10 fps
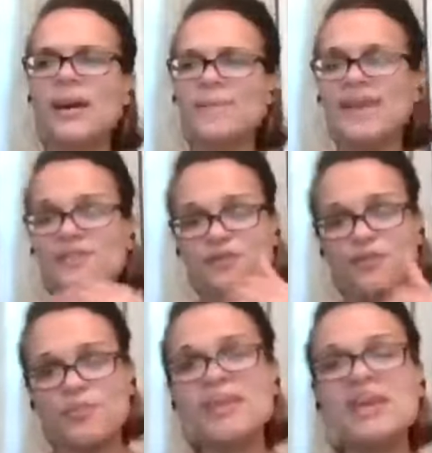Because
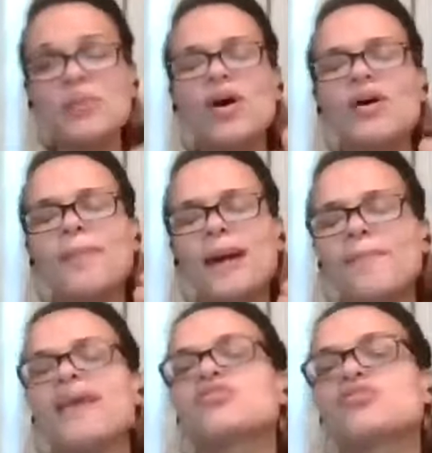for me, what my
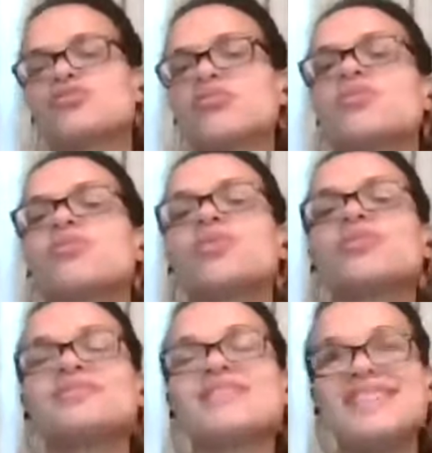main struggle
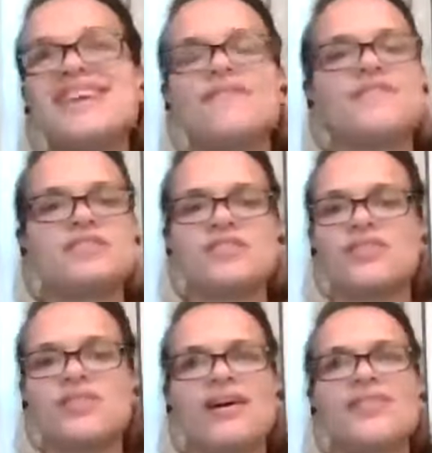was in that
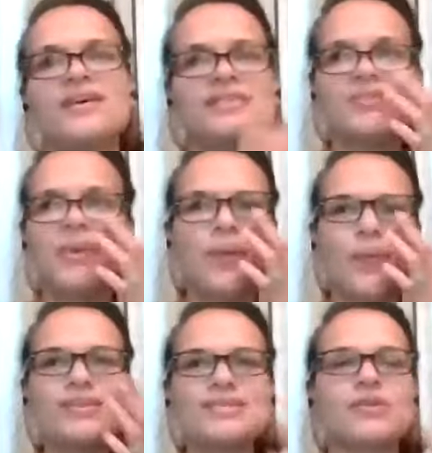physical health is it
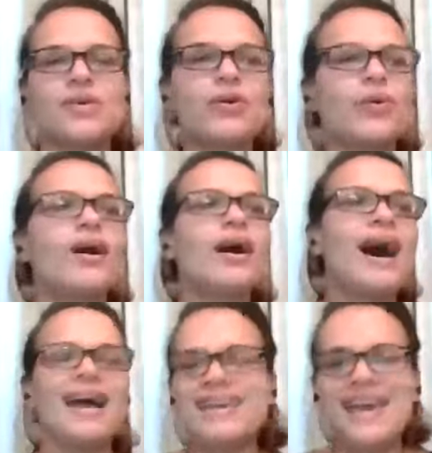wasn't, oh,
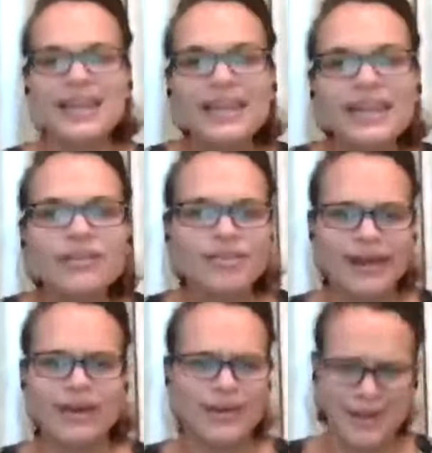I can't eat
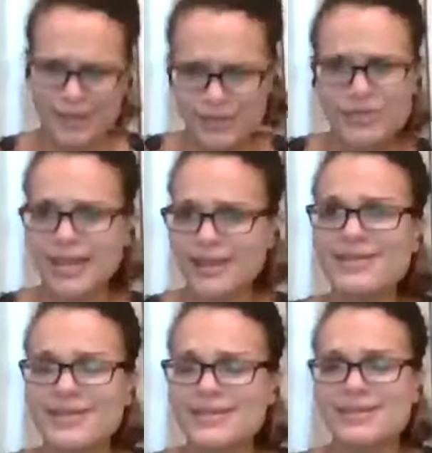right or
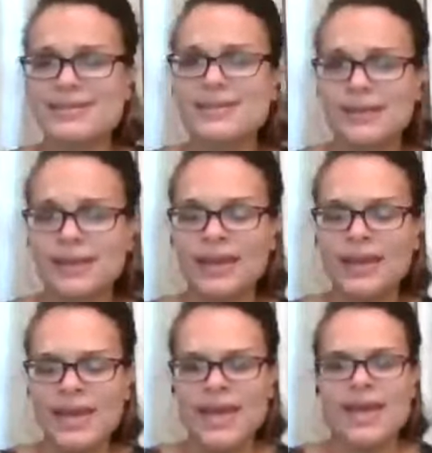exercise consistently.
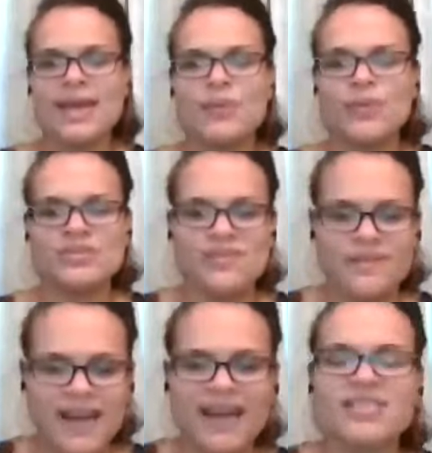It was the
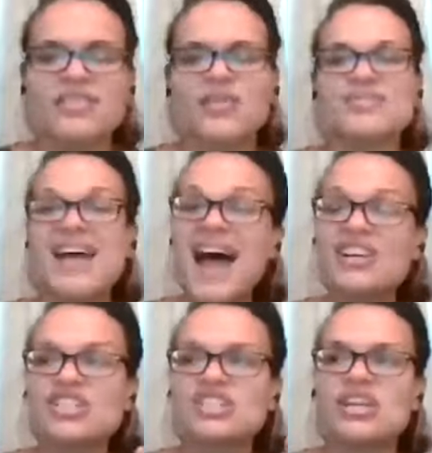fact that there was
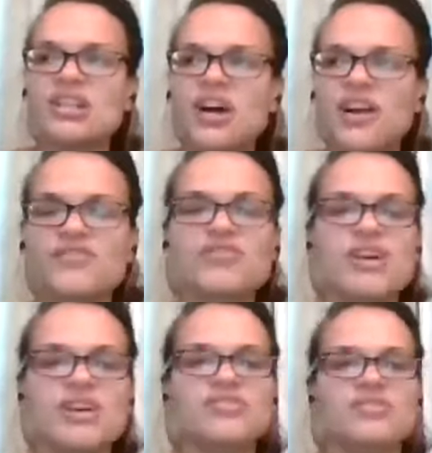actually a lot of
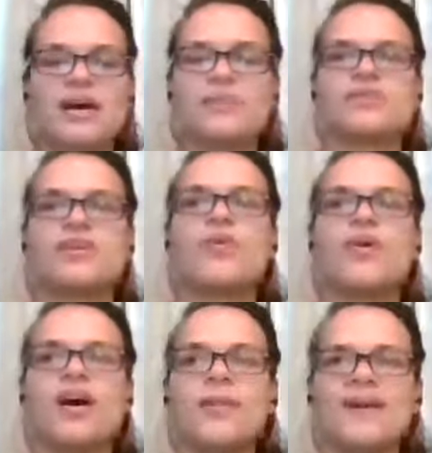stressors that was
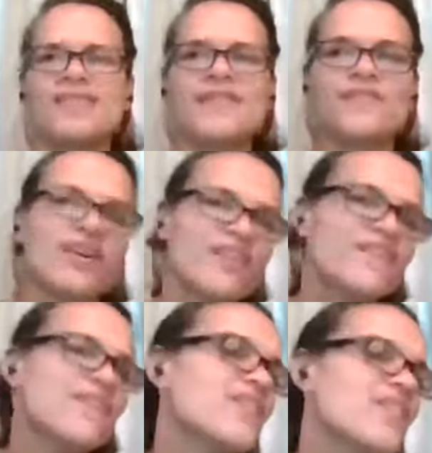going on in my life, a lot of
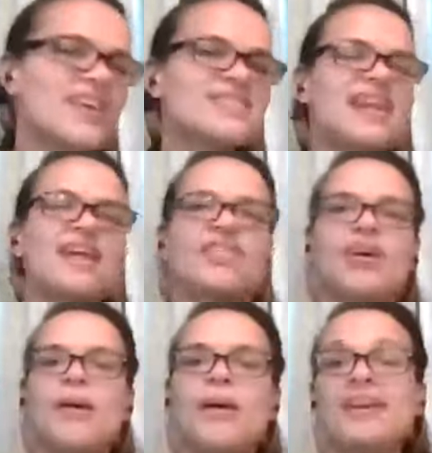things that I thought
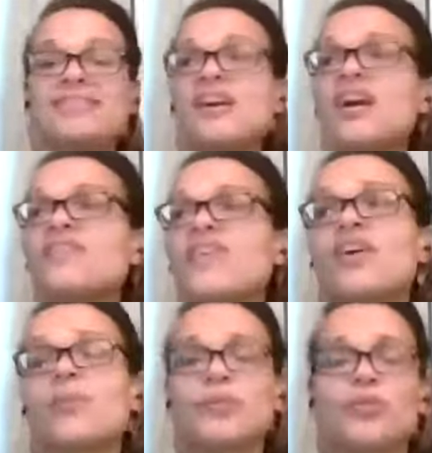about myself, I
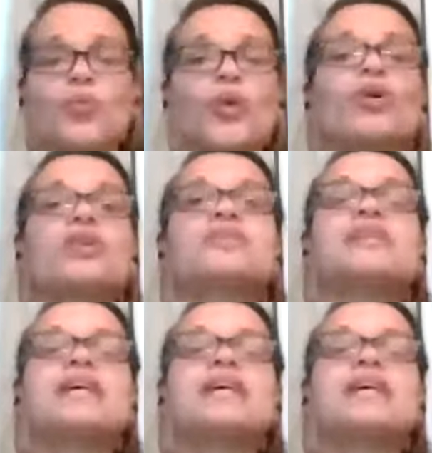thought about the world,